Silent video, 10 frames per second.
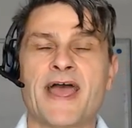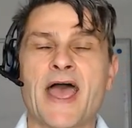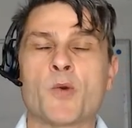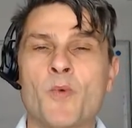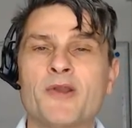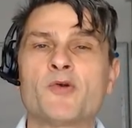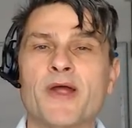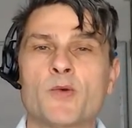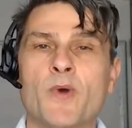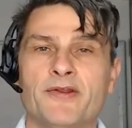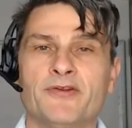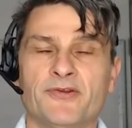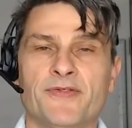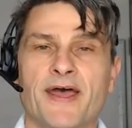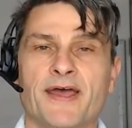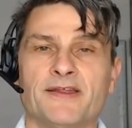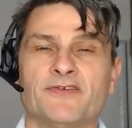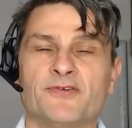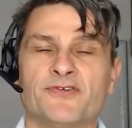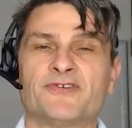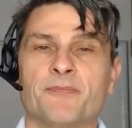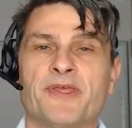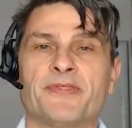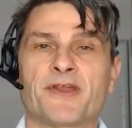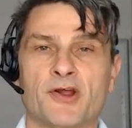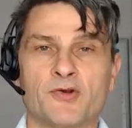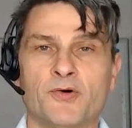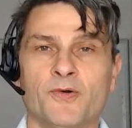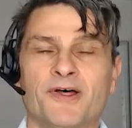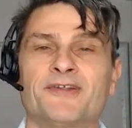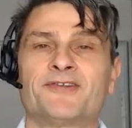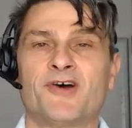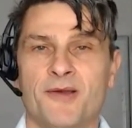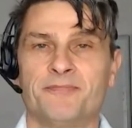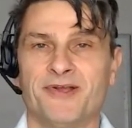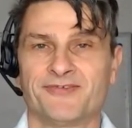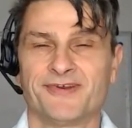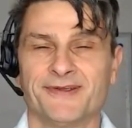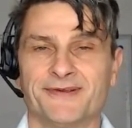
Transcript: And one great way to do that is through something that I call time budgeting.